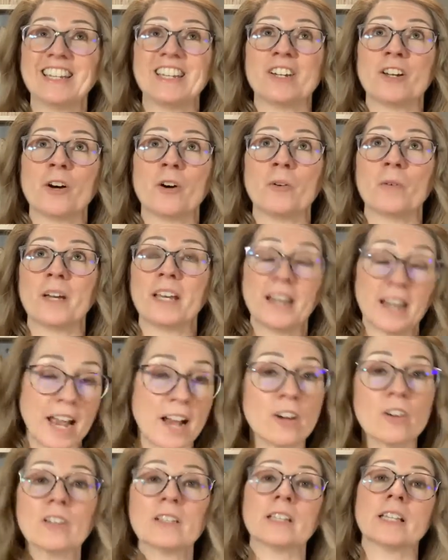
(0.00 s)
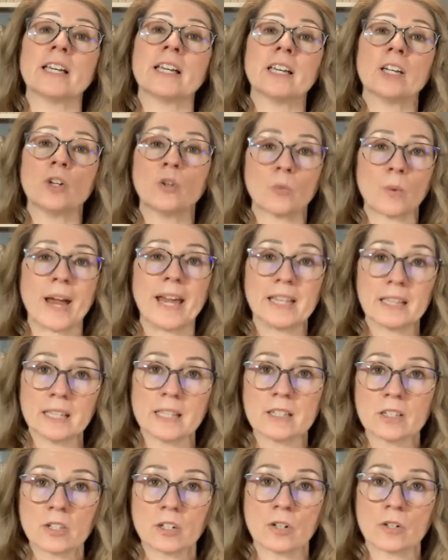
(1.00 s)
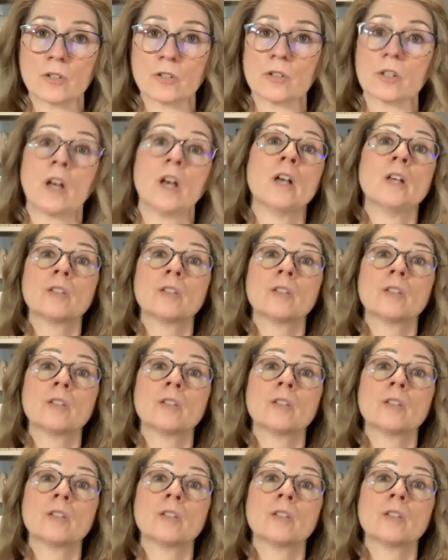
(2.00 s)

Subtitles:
you know, inherently great listeners.